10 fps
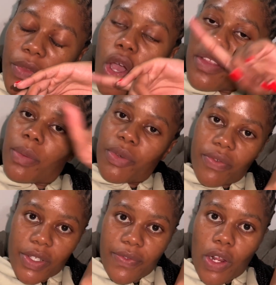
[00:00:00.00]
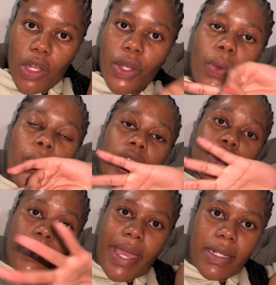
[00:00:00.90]
On the previous vlog, we were in
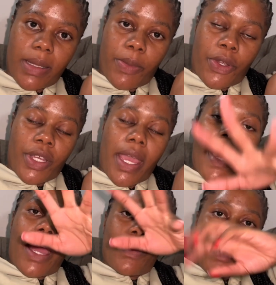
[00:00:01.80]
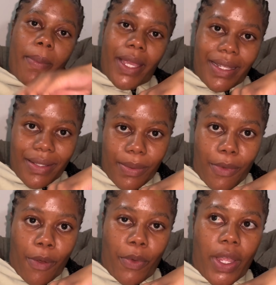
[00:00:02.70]
Johannesburg and we were back in
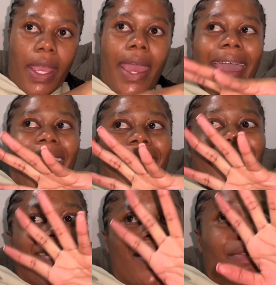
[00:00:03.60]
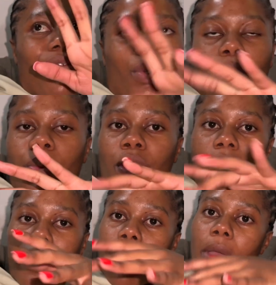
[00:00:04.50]
Zimbabwe. And I didn't film when we were
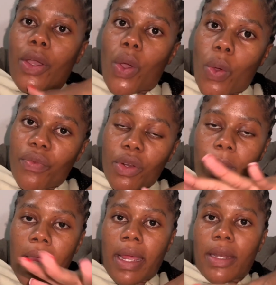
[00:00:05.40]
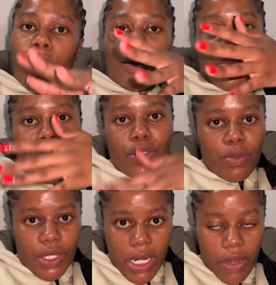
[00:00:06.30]
coming back home from Harare all the way to
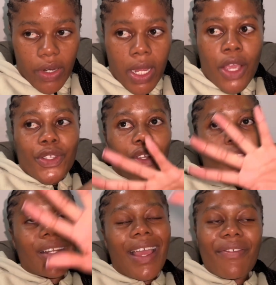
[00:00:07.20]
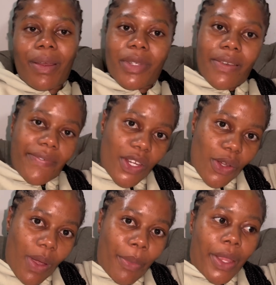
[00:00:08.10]
Mutare. So on the live update video,
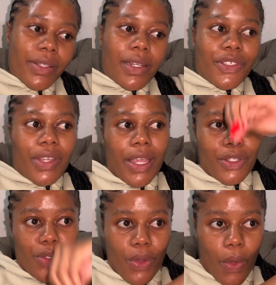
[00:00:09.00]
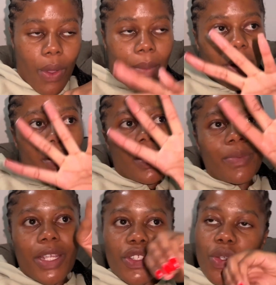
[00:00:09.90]
I'm going to let you guys know. I'm going to
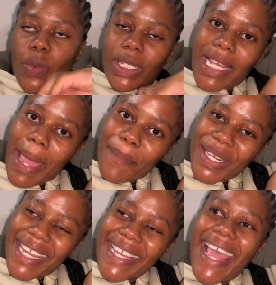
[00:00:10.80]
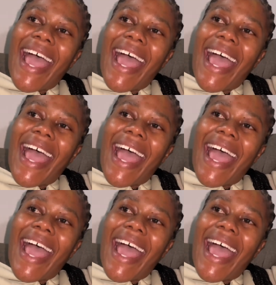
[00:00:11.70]
update you on what's happening.